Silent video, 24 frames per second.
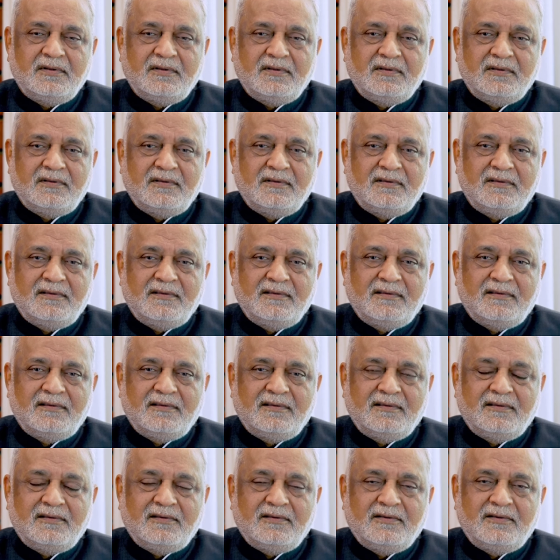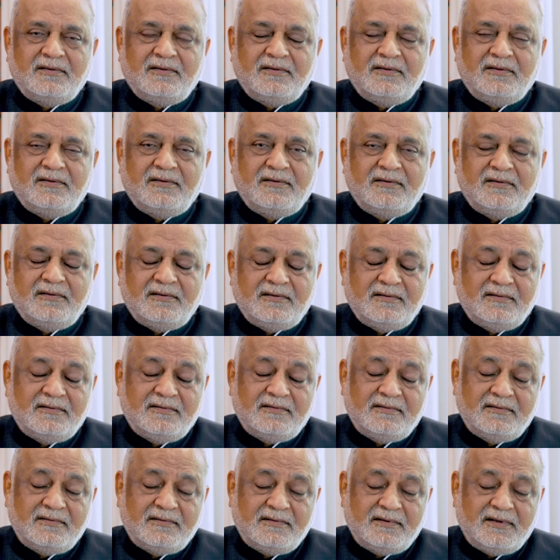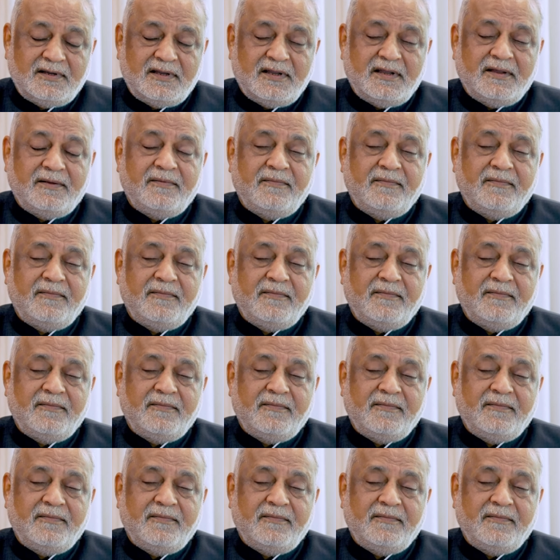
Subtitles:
[no speech]